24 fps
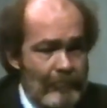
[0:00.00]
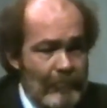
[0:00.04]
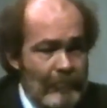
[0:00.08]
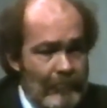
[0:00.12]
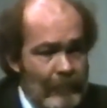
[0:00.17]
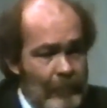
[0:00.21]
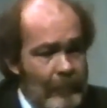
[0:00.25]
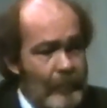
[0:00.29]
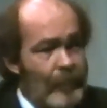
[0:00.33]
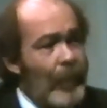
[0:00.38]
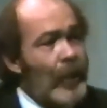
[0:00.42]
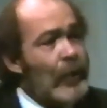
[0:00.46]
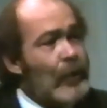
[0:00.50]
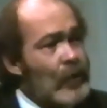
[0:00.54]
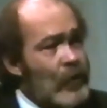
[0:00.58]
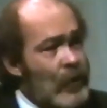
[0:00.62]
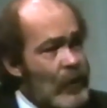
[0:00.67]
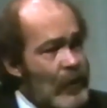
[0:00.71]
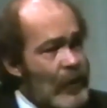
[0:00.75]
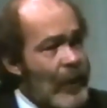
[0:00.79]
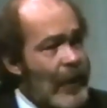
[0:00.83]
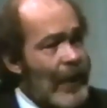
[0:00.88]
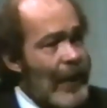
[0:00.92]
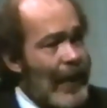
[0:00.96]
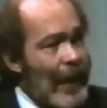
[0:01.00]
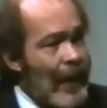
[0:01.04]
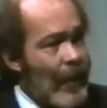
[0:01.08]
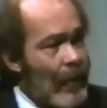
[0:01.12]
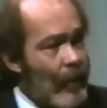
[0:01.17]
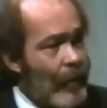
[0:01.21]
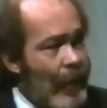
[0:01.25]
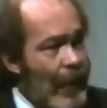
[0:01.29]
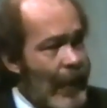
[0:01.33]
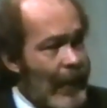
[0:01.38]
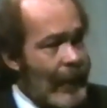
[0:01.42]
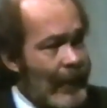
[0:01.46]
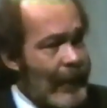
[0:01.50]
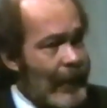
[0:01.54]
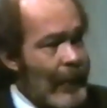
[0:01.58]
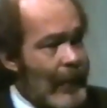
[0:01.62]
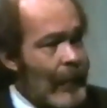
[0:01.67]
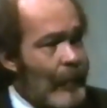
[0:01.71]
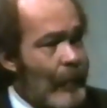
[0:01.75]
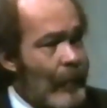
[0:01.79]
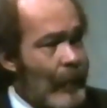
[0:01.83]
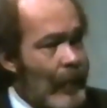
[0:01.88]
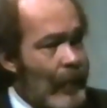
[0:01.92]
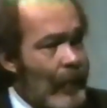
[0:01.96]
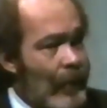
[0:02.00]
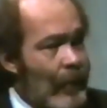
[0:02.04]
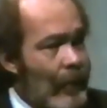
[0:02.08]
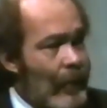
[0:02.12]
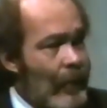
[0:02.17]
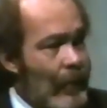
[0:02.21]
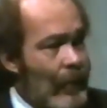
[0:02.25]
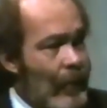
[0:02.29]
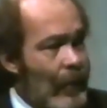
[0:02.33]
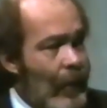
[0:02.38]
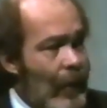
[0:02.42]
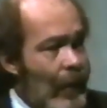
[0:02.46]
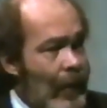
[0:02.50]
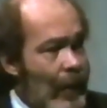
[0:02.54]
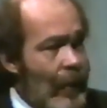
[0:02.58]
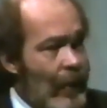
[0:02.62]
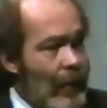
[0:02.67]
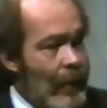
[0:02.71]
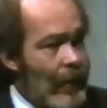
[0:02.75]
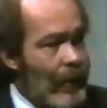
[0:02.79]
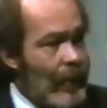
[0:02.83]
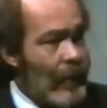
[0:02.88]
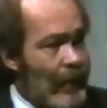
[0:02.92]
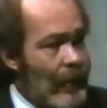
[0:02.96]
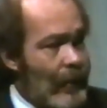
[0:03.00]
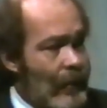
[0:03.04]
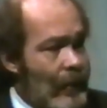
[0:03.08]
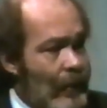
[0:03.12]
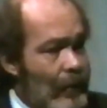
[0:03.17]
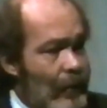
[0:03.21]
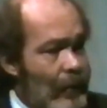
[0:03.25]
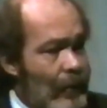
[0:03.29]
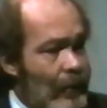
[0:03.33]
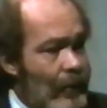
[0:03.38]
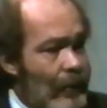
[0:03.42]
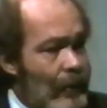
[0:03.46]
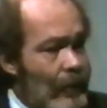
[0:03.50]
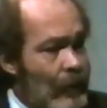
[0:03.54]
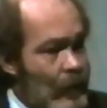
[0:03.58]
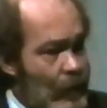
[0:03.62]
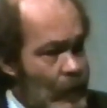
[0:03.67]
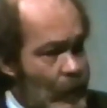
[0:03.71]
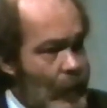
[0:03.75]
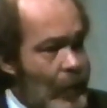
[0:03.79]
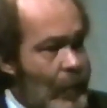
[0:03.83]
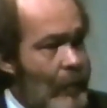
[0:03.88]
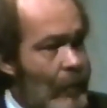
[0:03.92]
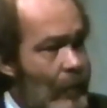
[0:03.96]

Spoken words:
belches that air back up in a stream